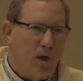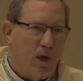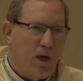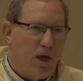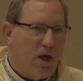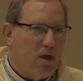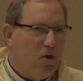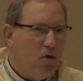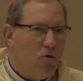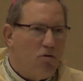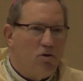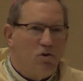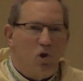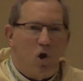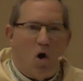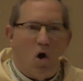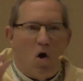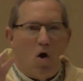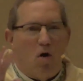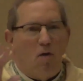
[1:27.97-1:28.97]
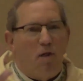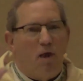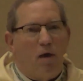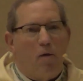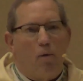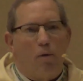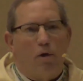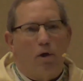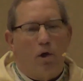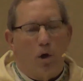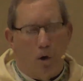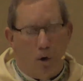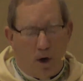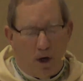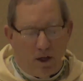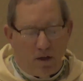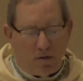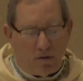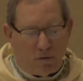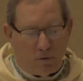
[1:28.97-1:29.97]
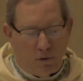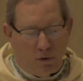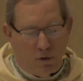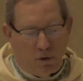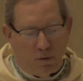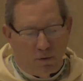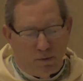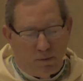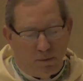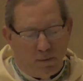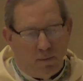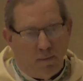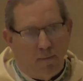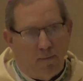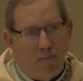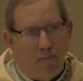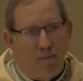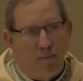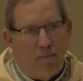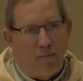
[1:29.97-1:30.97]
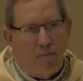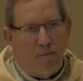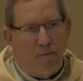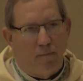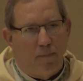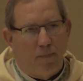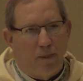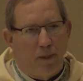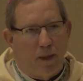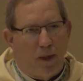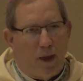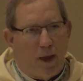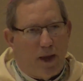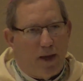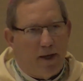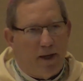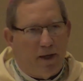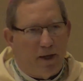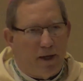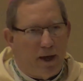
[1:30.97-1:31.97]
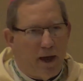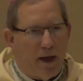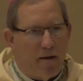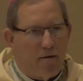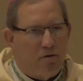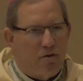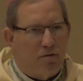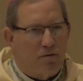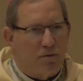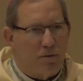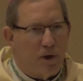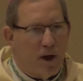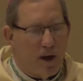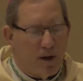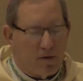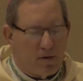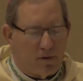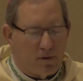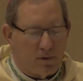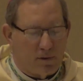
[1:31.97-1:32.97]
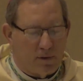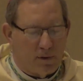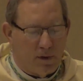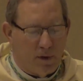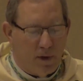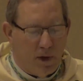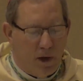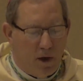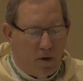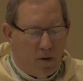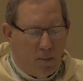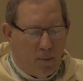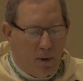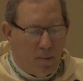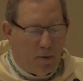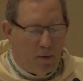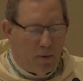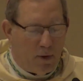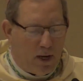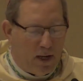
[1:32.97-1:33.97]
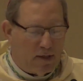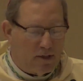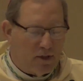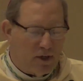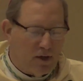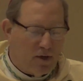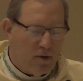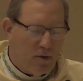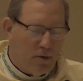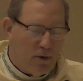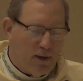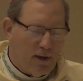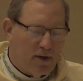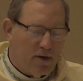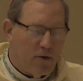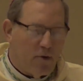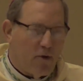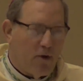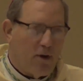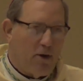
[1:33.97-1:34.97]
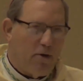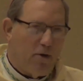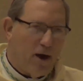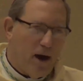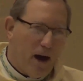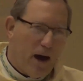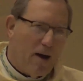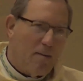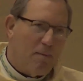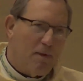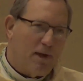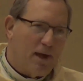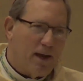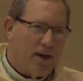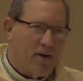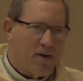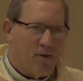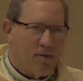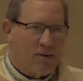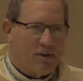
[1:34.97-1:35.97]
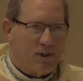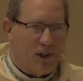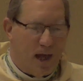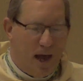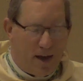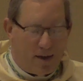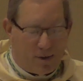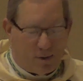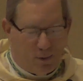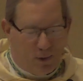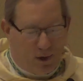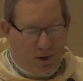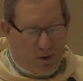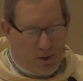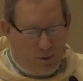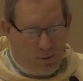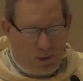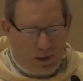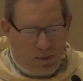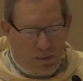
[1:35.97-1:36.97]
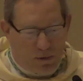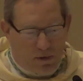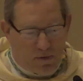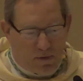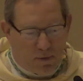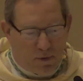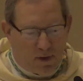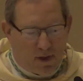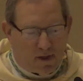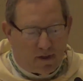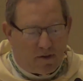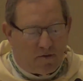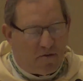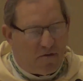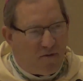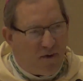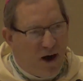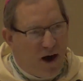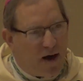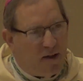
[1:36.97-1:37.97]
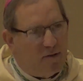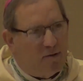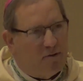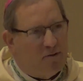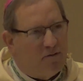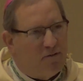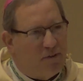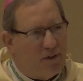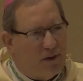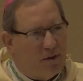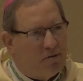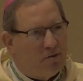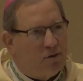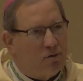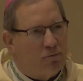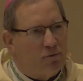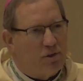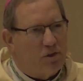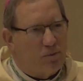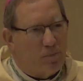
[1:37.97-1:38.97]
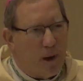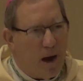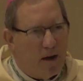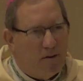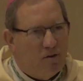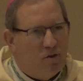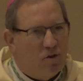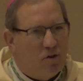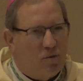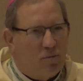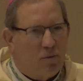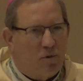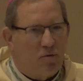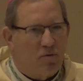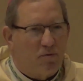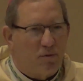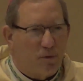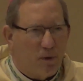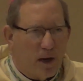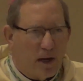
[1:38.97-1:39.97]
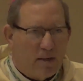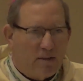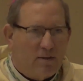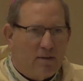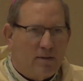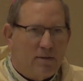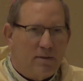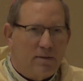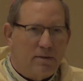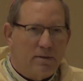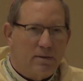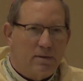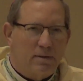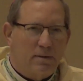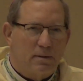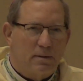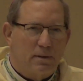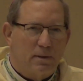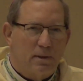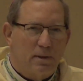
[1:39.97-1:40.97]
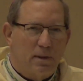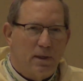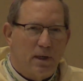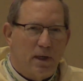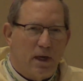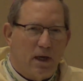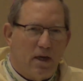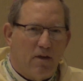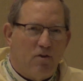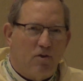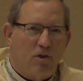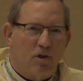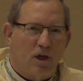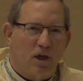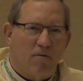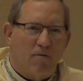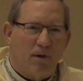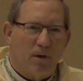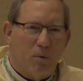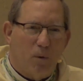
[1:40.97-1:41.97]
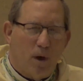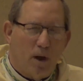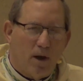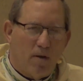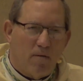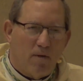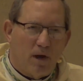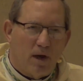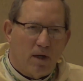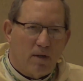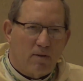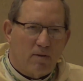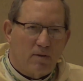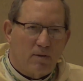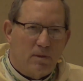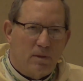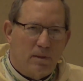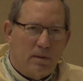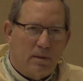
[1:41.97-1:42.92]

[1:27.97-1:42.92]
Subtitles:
He knows all that we're going through, and he cares for us. Remember what I said in an earlier homily, I don't know if it was last week or the week before, that the Father feels responsible for us, each and every one of us,